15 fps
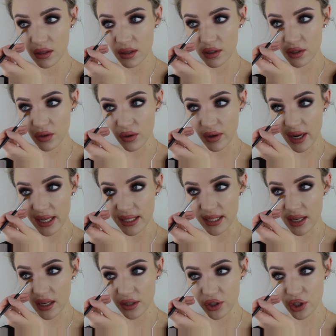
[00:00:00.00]
it's a good
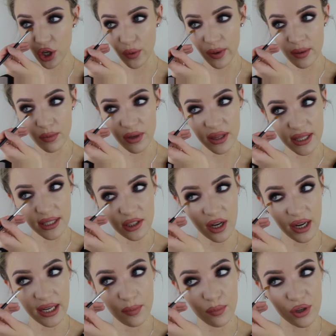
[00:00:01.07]
idea to go in with this
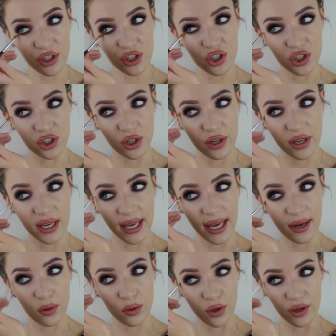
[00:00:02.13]
tiny brush just so you can
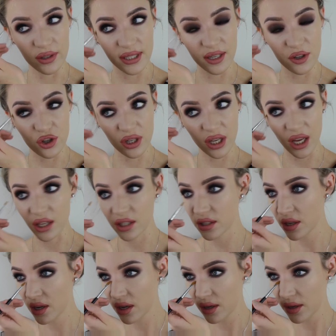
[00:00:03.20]
get all those intricate
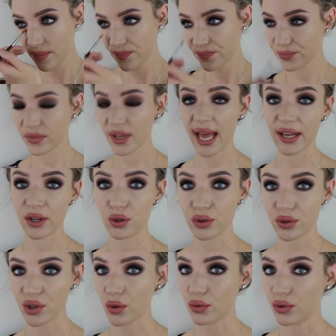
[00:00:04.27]

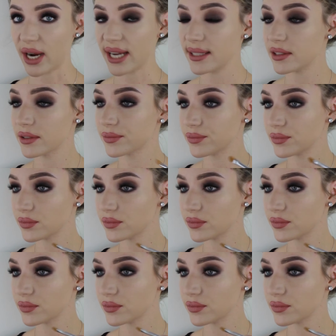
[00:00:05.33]
angles right.